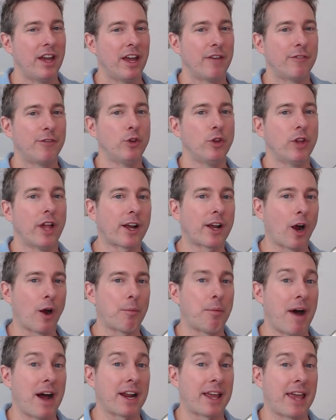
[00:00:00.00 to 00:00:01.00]
If you like our
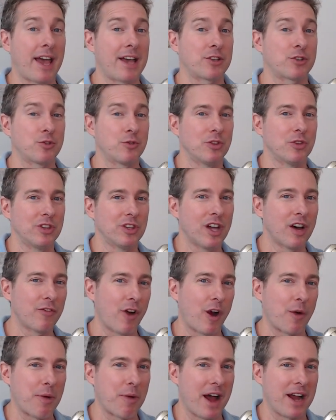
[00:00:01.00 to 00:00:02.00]
podcast, you love
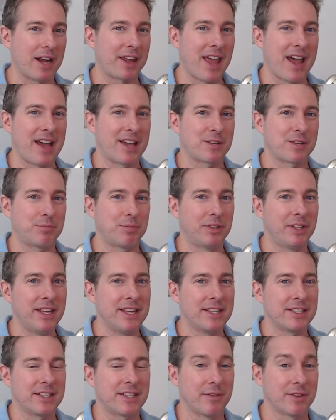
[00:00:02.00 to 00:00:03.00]
our podcast,
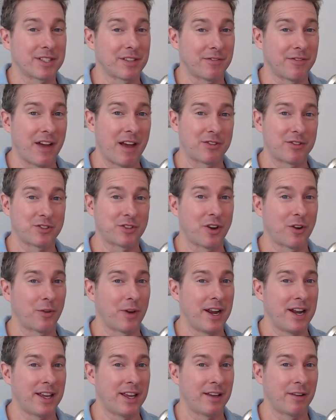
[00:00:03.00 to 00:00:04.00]
please give us a 5-star
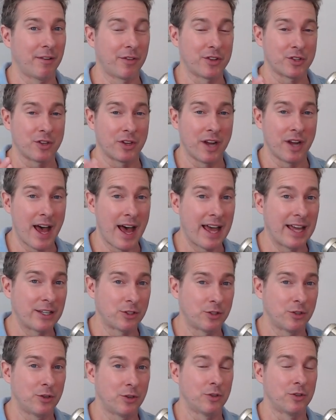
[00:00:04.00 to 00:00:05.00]
rating. If it's on
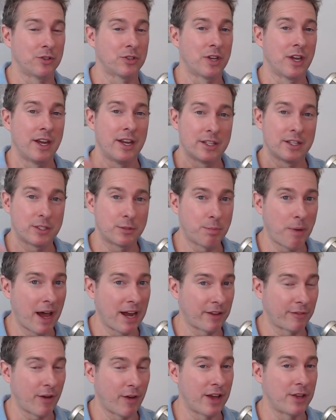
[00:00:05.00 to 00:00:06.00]
iTunes,
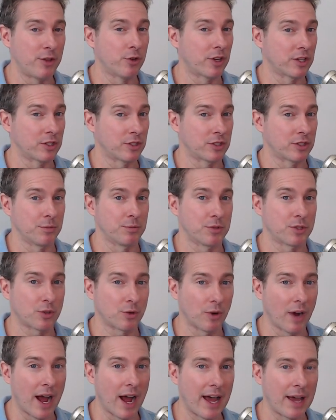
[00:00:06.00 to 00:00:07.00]
Spotify, you can
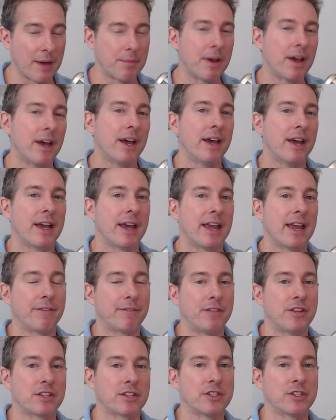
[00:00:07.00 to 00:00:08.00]
subscribe. If
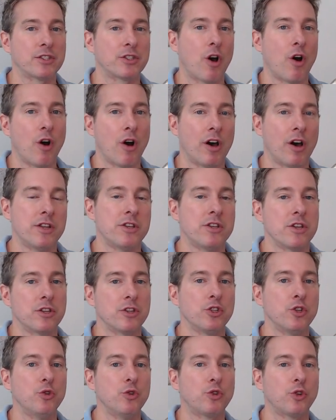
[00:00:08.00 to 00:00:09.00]
this is on
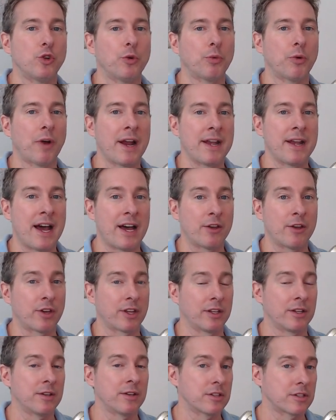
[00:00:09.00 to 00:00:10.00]
YouTube right now, you
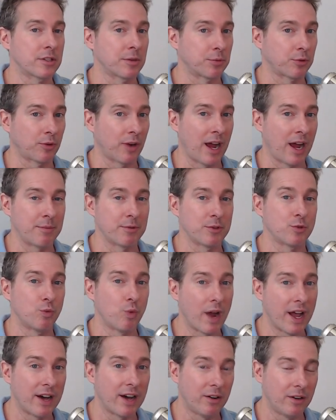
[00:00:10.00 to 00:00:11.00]
can subscribe as
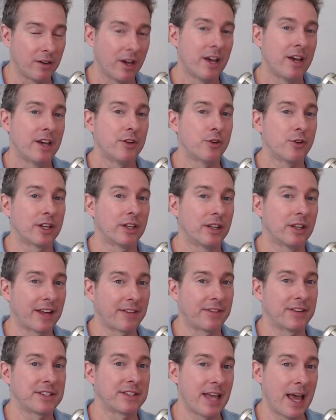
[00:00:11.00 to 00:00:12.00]
well. You can
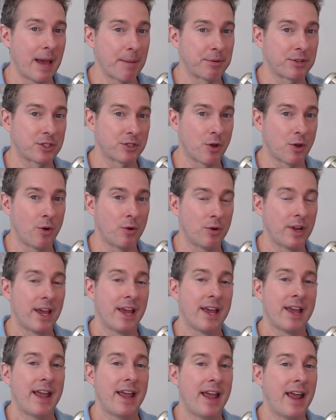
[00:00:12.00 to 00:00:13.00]
like this episode.
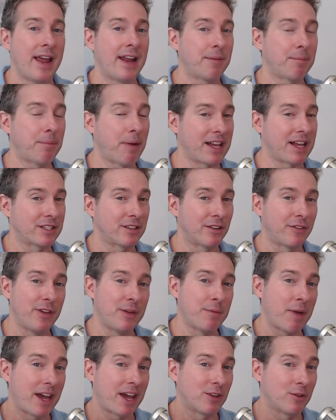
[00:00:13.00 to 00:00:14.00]
Any positive
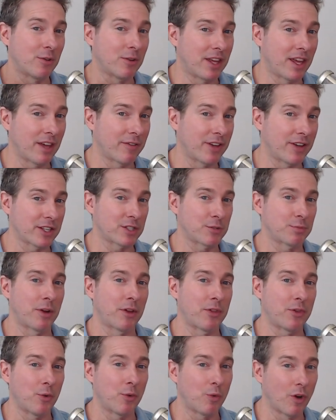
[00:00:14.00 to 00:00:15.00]
feedback you give us,
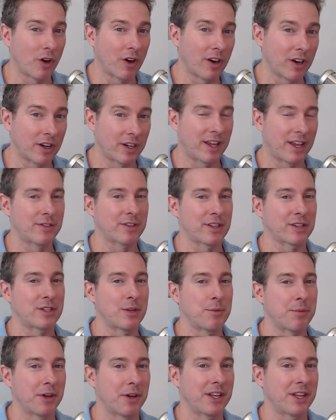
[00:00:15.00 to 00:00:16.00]
spread the word, gives us the
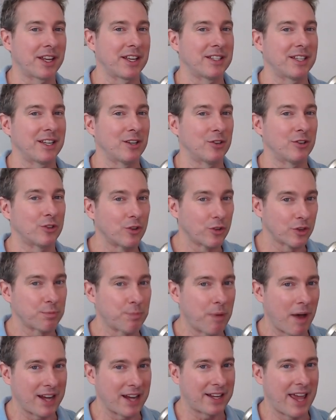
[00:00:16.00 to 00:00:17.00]
ability to continue to do this
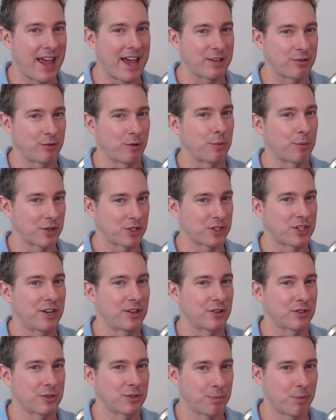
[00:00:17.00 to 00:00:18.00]
podcast. We appreciate
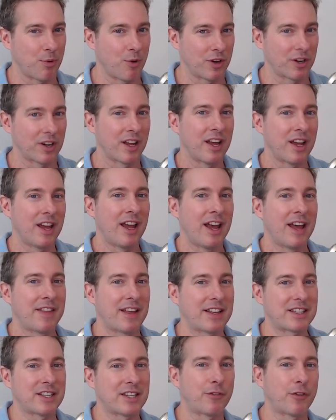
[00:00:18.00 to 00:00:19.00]
your support.
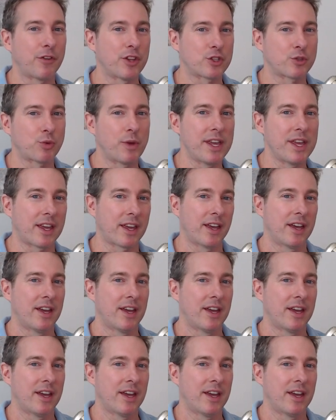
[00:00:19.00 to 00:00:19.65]
That's it for this week.